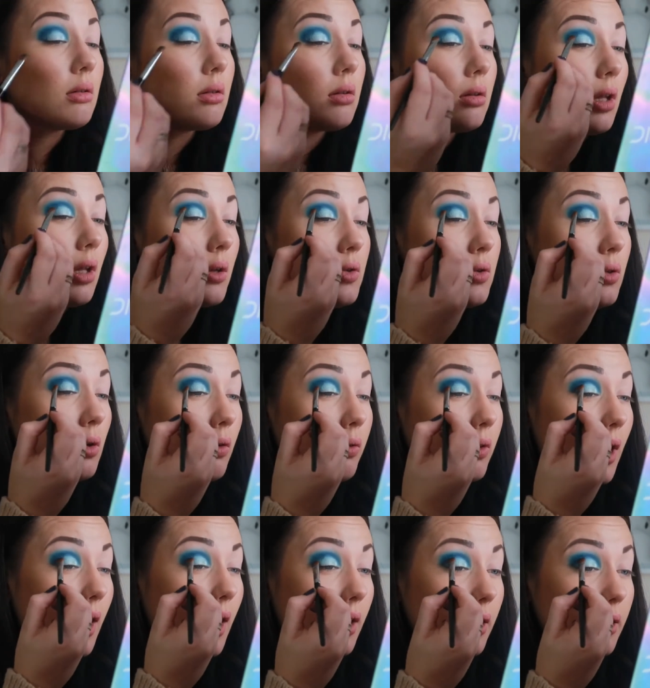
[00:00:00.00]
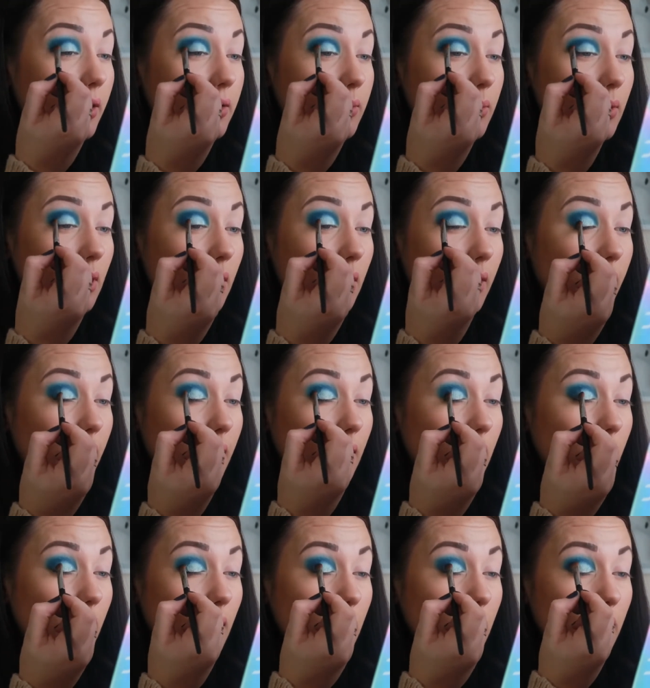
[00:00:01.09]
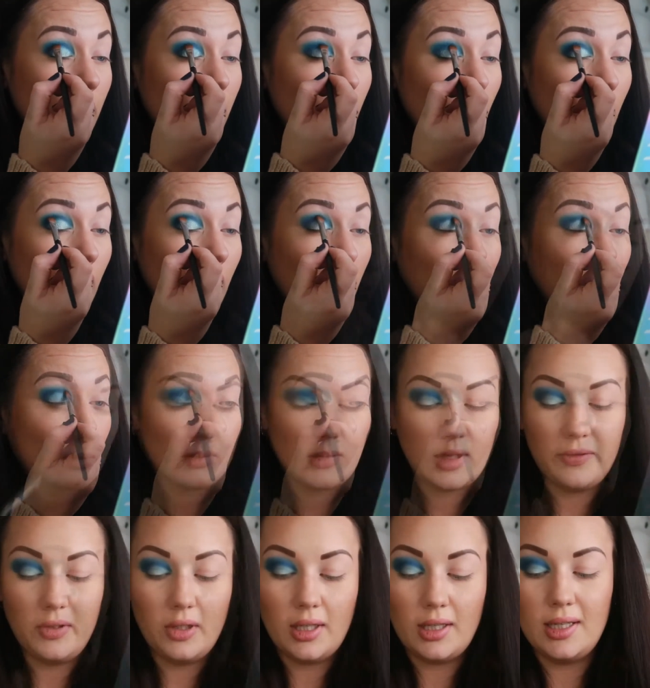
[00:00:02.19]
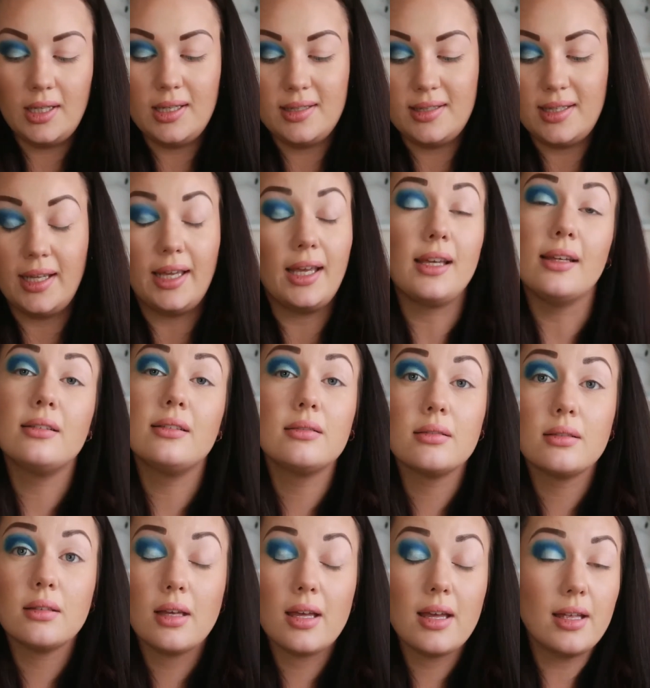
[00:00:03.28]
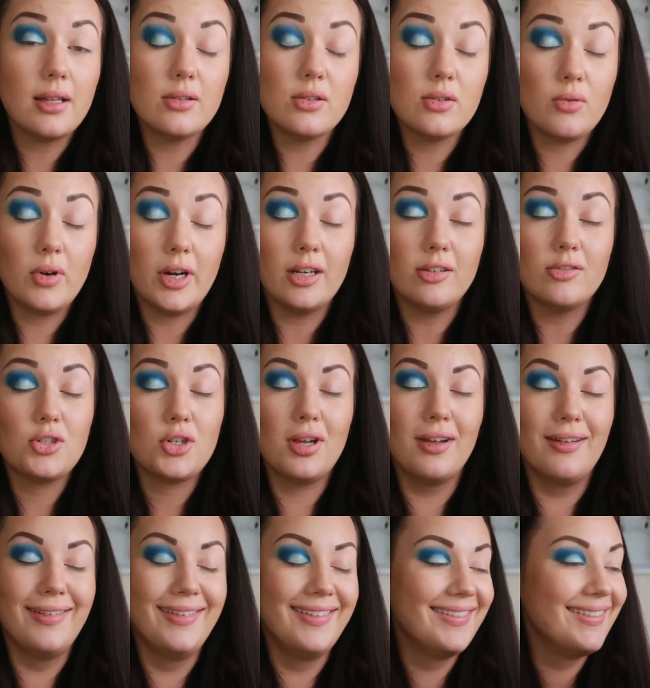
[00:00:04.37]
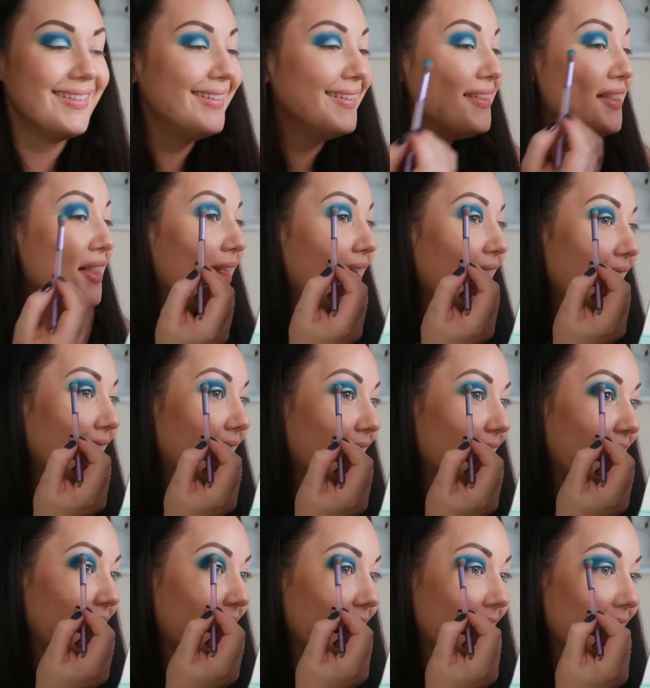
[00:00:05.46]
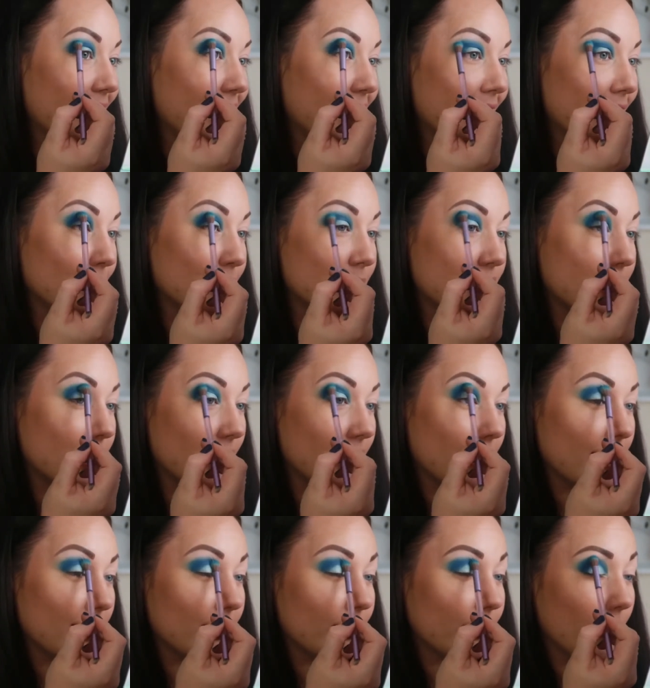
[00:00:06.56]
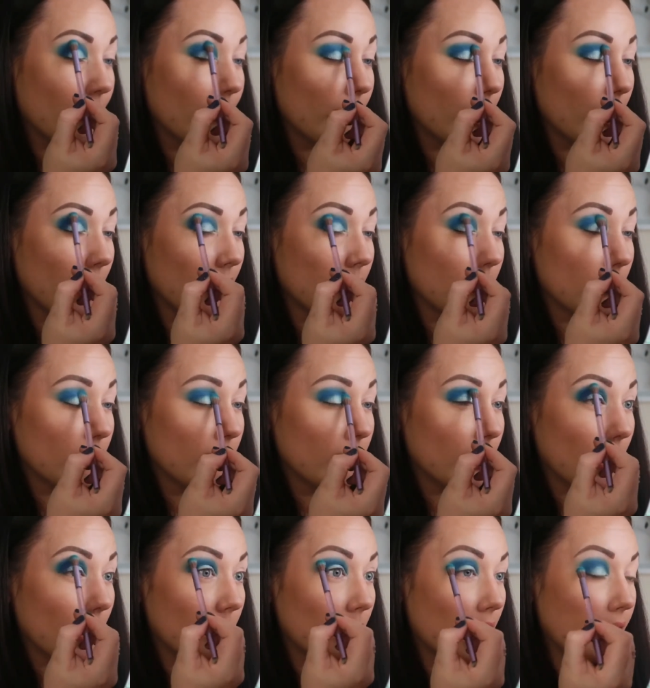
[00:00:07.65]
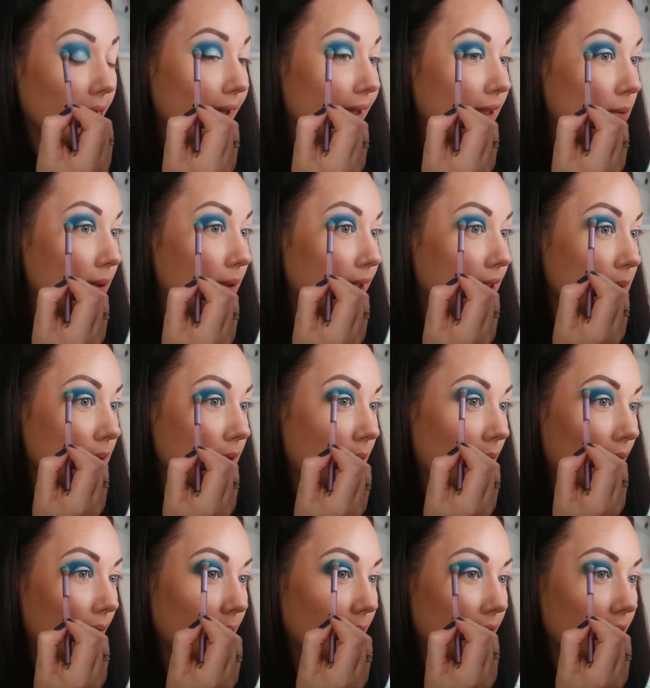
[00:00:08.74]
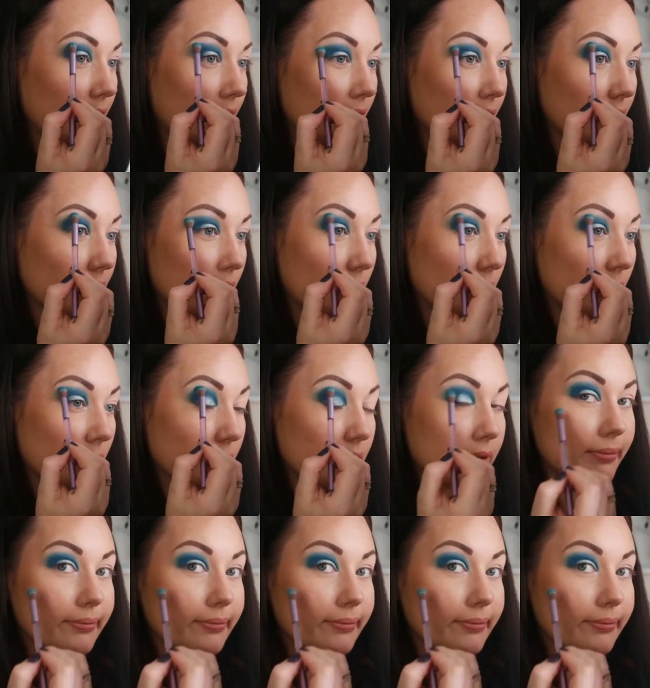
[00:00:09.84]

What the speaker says: Those sort of colours would look insane. You can hear singing. It's Rich. I can hear him singing in the front room. I'm like, can you please be quiet? I'm gonna go record.